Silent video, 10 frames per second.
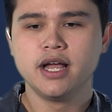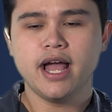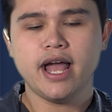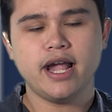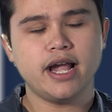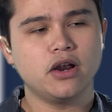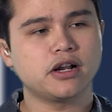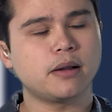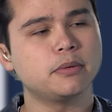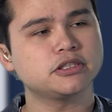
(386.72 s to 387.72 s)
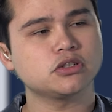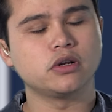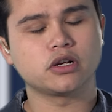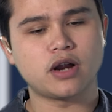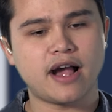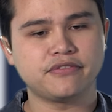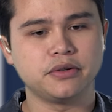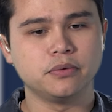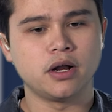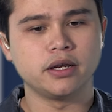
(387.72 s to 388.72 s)
Hey Eric, I'm about to go on a
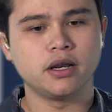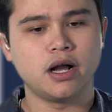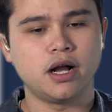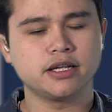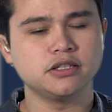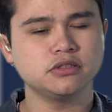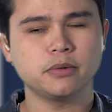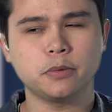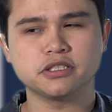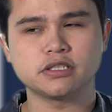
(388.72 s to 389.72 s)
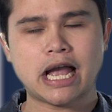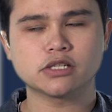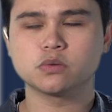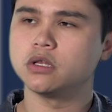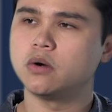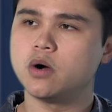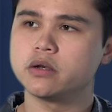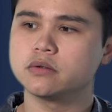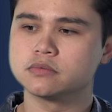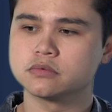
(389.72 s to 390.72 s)
Crafty run. Can you tell me what snacks we're low on?